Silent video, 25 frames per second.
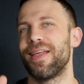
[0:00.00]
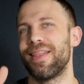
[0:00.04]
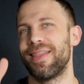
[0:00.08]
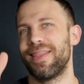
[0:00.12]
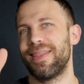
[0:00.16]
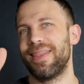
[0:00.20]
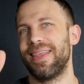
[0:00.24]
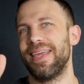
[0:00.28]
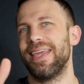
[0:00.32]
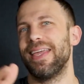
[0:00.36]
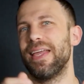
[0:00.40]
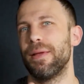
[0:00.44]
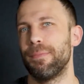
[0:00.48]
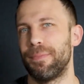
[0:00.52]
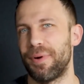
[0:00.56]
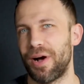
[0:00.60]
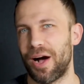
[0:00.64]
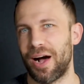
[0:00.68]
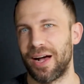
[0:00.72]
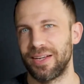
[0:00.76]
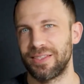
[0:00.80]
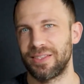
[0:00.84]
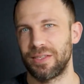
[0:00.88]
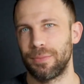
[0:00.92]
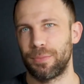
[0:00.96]
the
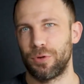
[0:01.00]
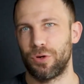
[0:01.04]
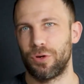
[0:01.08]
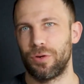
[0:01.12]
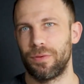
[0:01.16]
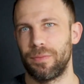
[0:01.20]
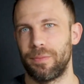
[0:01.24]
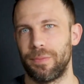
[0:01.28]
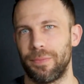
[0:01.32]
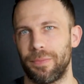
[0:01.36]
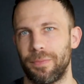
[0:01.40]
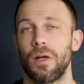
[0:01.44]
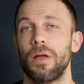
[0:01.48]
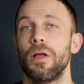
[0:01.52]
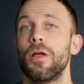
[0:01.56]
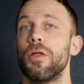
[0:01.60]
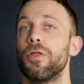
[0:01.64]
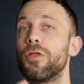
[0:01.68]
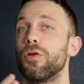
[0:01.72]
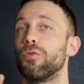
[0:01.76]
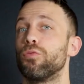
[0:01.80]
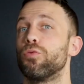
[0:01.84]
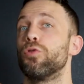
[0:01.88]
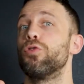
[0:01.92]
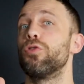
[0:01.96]
impossible.
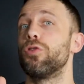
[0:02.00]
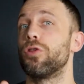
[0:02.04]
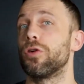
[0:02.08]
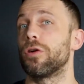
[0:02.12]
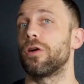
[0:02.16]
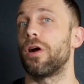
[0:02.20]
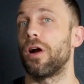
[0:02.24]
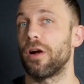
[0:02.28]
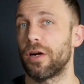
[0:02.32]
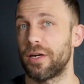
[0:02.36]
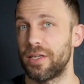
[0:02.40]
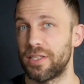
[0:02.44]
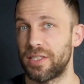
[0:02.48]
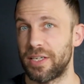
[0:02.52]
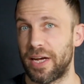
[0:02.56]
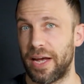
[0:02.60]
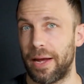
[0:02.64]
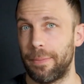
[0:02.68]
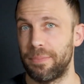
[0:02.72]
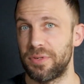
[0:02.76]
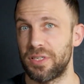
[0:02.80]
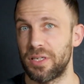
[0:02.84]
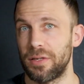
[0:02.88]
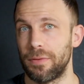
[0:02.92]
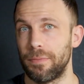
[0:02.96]
The ruler
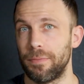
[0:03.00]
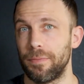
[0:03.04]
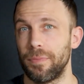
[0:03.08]
archetype.